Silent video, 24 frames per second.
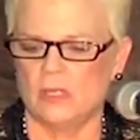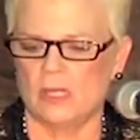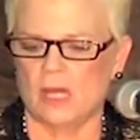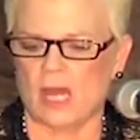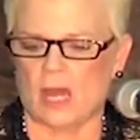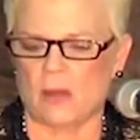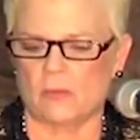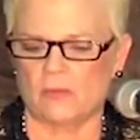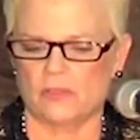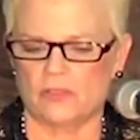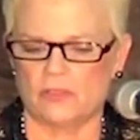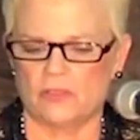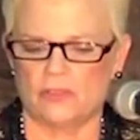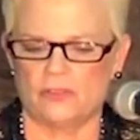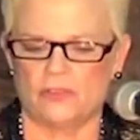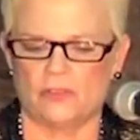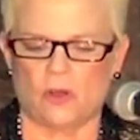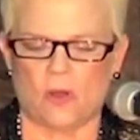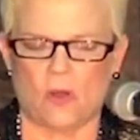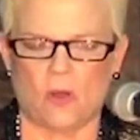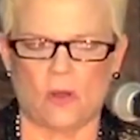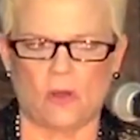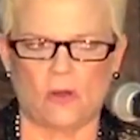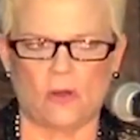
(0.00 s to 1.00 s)
I was the
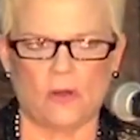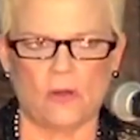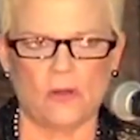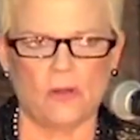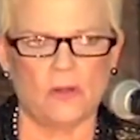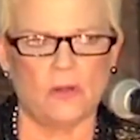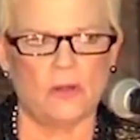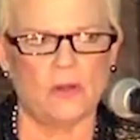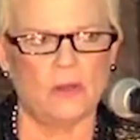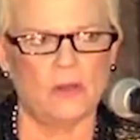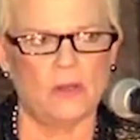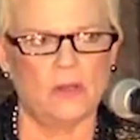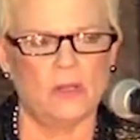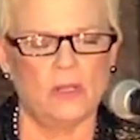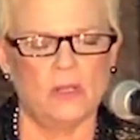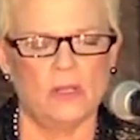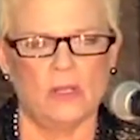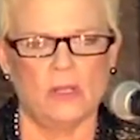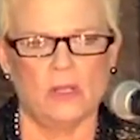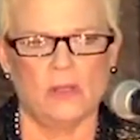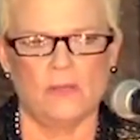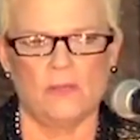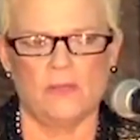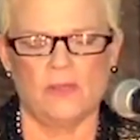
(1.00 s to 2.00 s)
daughter,
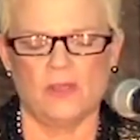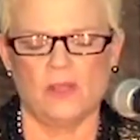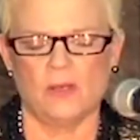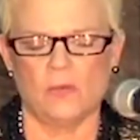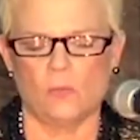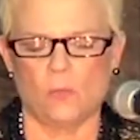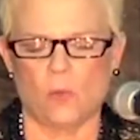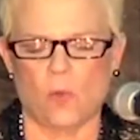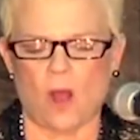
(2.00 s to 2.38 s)
then